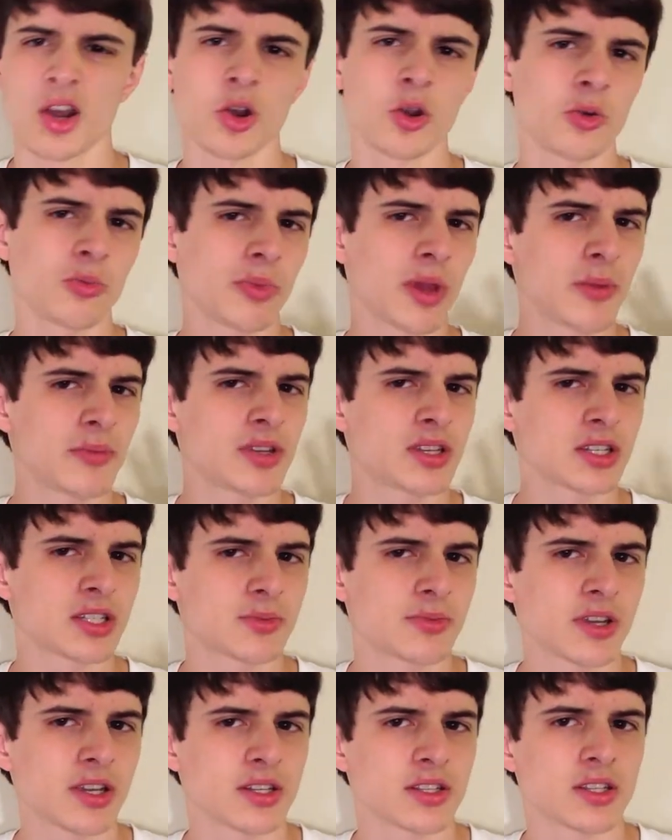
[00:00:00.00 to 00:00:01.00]
I don't know, maybe
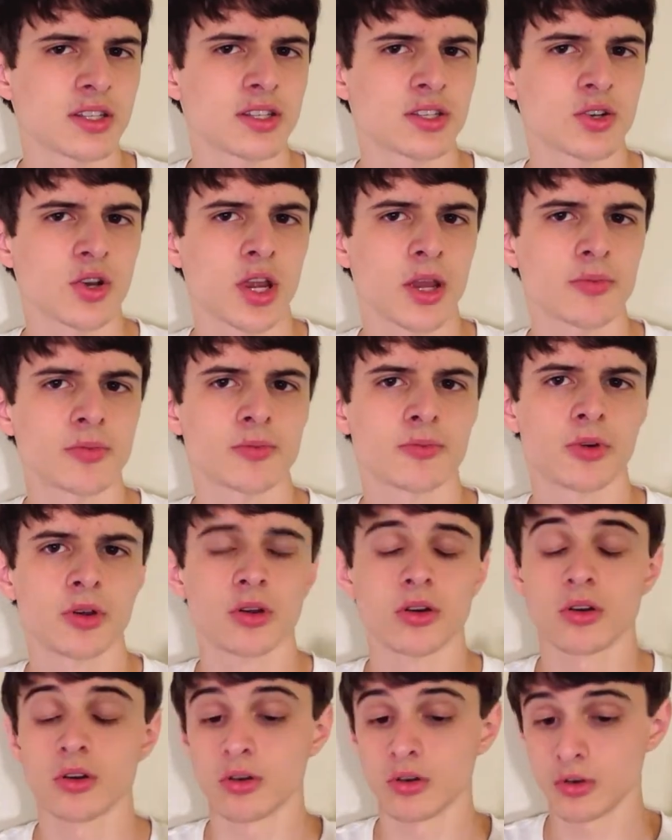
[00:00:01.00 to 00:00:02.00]
it's because of the script,
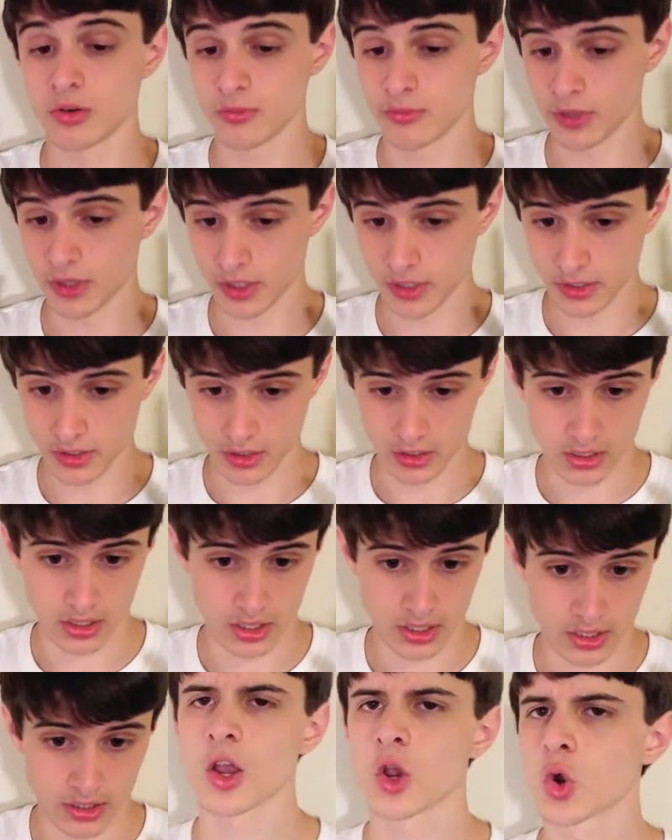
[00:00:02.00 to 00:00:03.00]
but oh my
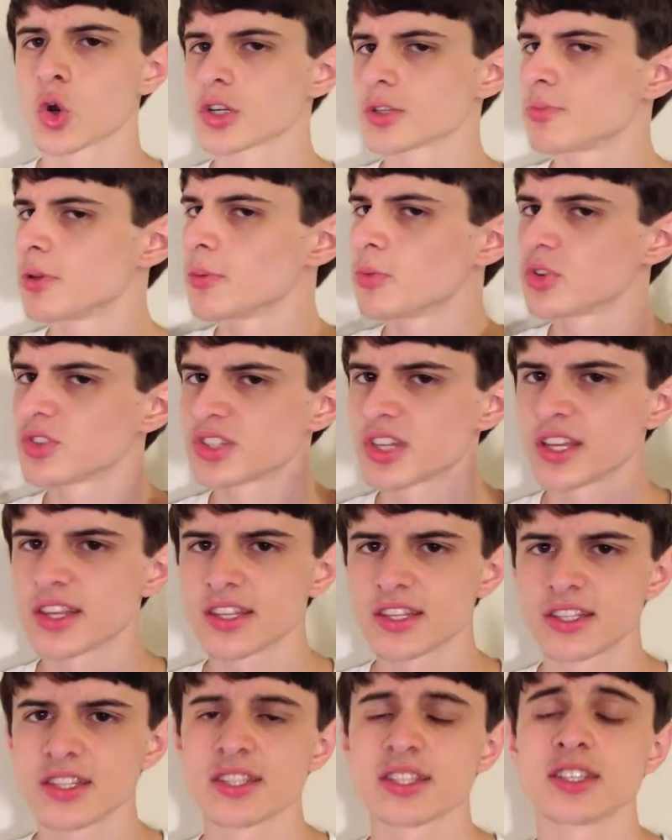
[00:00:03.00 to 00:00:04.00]
god. Of course, people say
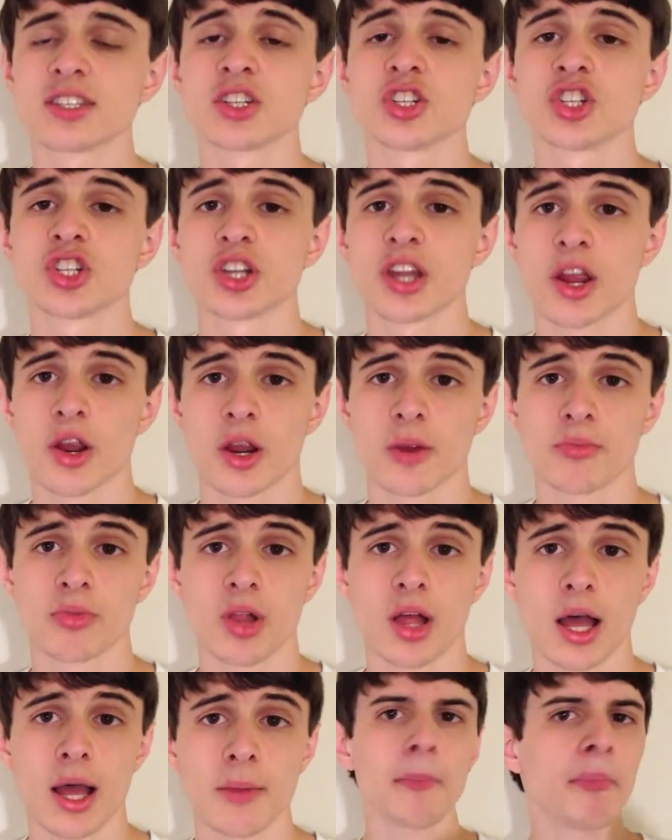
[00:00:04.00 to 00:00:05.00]
that this is a generic
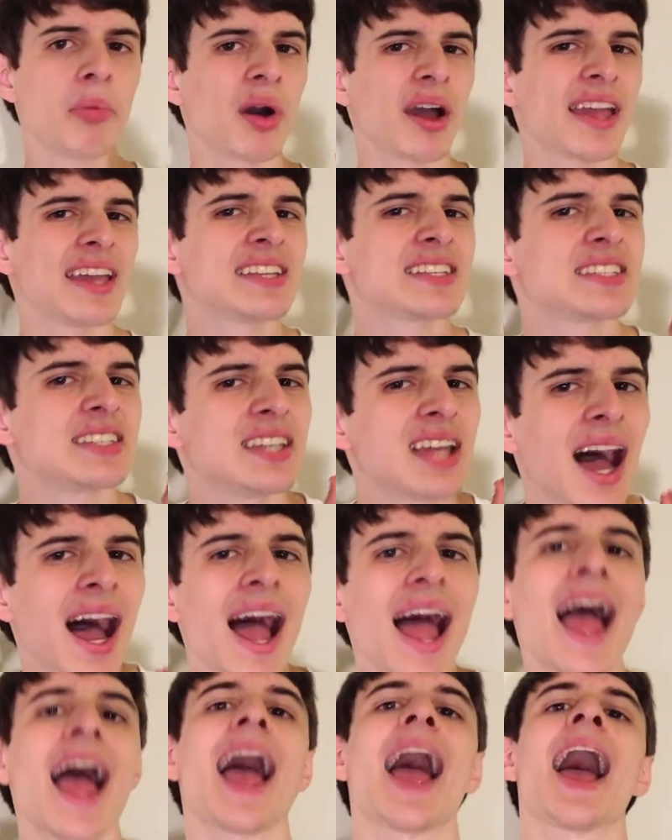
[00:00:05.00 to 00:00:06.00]
plot, but it's
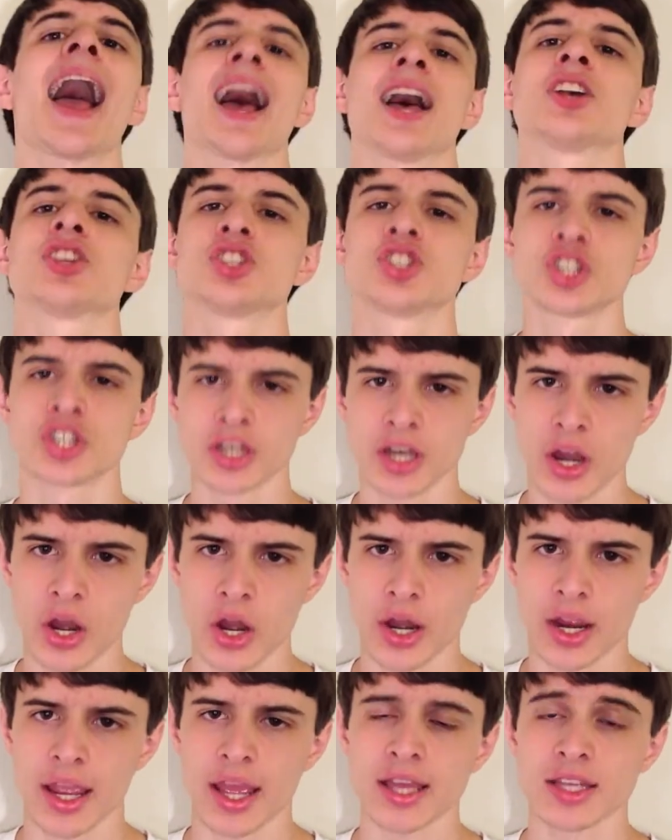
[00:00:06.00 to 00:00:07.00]
not as
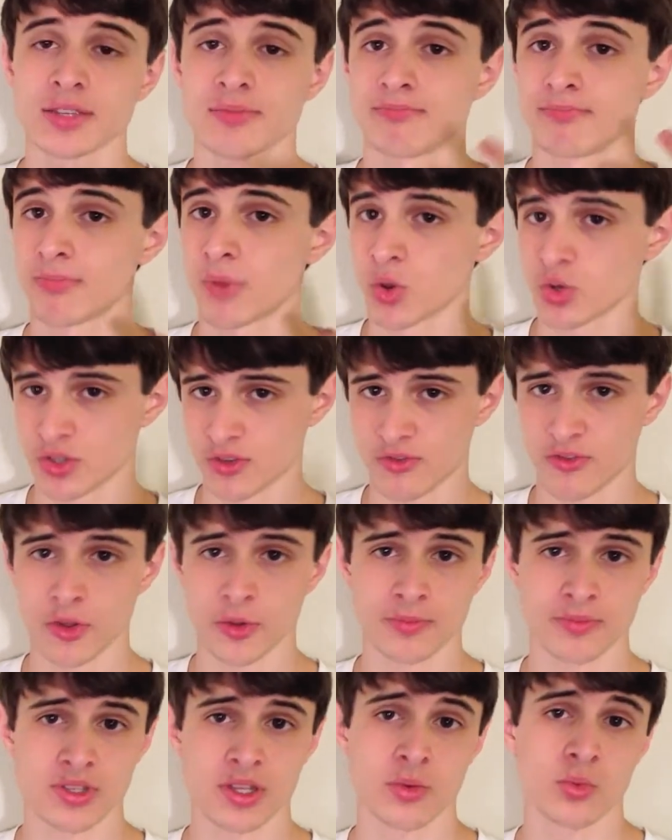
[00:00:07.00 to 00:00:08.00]
generic as most
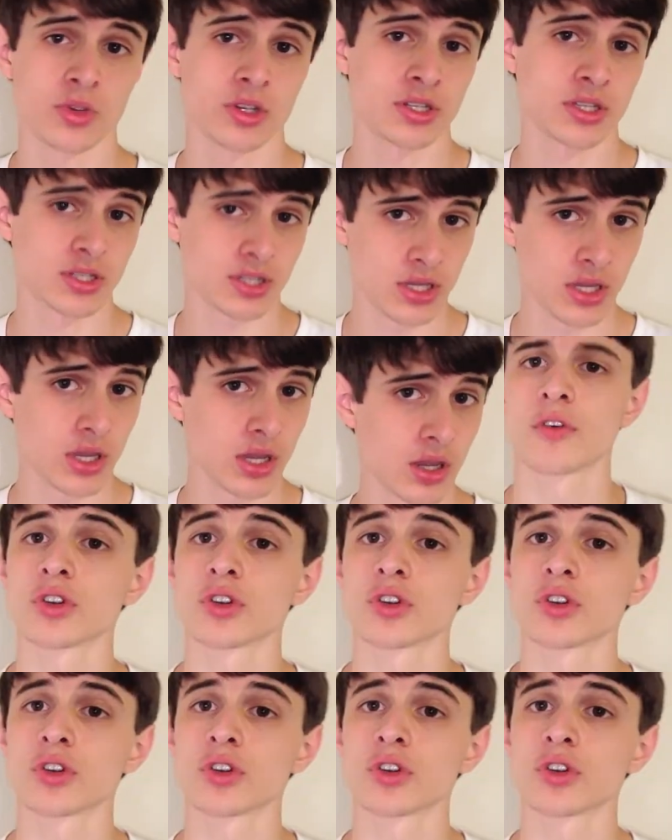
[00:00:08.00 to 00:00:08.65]
films that we see.